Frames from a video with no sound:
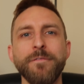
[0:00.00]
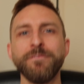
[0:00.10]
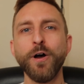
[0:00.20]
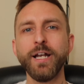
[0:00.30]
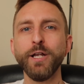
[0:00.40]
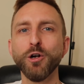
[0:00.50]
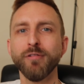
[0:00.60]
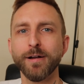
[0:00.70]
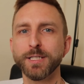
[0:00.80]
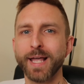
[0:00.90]
I finally got
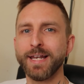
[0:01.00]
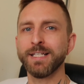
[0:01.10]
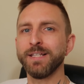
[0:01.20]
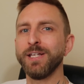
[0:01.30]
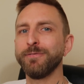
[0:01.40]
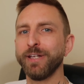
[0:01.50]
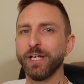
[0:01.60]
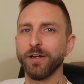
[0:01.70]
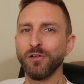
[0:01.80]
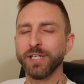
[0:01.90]
around to editing these
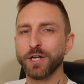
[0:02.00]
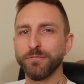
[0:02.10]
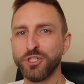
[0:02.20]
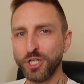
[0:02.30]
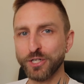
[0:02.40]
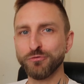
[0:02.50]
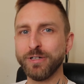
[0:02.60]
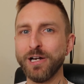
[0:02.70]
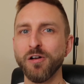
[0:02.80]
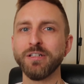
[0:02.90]
videos and I've just
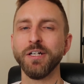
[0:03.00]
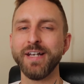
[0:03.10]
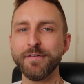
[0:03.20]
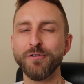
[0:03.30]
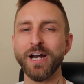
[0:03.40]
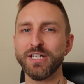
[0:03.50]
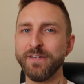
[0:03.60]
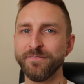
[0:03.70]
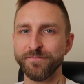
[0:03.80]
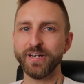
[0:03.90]
realised I never
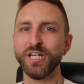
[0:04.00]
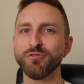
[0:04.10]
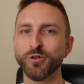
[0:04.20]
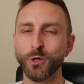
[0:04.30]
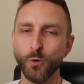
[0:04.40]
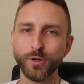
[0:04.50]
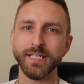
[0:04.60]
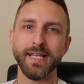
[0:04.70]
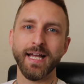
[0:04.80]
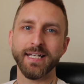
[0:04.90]
actually finished
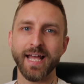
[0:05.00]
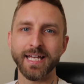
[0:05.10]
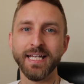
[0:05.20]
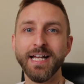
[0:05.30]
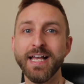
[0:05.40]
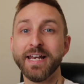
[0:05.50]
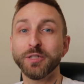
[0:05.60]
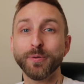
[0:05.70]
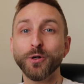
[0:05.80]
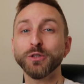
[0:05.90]
recording that day.
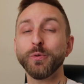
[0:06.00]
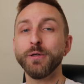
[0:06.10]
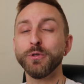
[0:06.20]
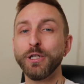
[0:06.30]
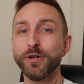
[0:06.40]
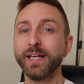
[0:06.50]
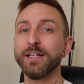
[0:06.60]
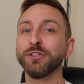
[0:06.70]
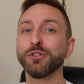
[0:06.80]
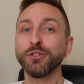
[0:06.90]
It's because we were
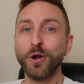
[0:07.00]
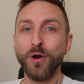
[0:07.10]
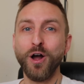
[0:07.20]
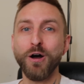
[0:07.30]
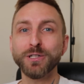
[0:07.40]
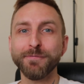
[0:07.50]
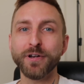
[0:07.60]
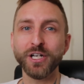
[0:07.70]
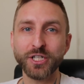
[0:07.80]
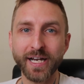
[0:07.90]
looking so hard to
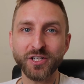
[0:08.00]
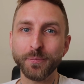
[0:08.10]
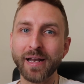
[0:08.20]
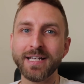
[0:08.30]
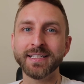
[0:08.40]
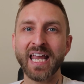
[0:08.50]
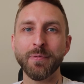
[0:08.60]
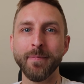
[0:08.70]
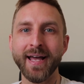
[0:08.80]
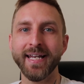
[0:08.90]
find a shisha place to
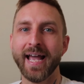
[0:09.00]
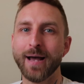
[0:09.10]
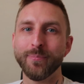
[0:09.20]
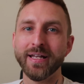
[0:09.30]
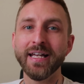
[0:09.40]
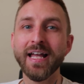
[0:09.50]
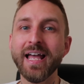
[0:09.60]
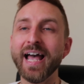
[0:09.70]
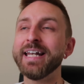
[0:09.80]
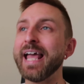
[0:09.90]
keep a manny happy
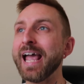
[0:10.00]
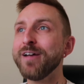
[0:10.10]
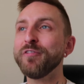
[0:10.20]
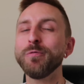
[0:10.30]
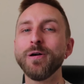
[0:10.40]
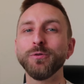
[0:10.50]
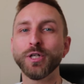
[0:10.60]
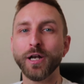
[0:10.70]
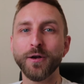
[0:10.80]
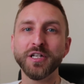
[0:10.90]
and everywhere
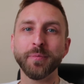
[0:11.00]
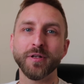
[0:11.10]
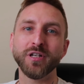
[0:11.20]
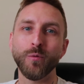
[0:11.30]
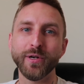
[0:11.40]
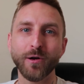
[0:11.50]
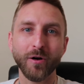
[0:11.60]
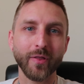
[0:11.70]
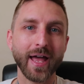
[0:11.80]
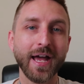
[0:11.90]
was closed by the time we
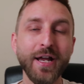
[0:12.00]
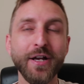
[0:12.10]
got there.